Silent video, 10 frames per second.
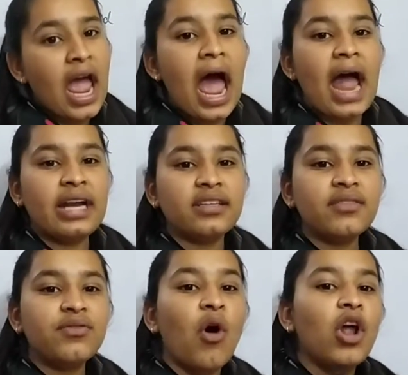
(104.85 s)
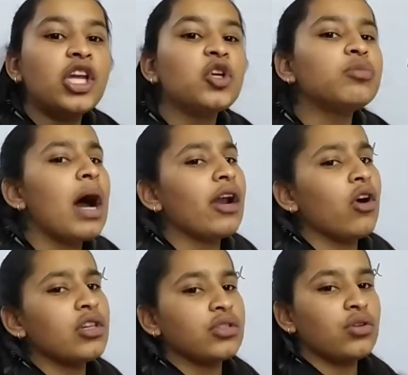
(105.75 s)
and the volume are
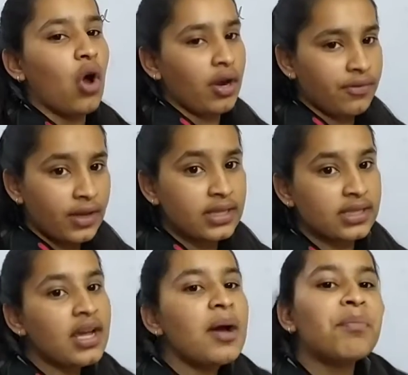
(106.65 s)
also not fixed,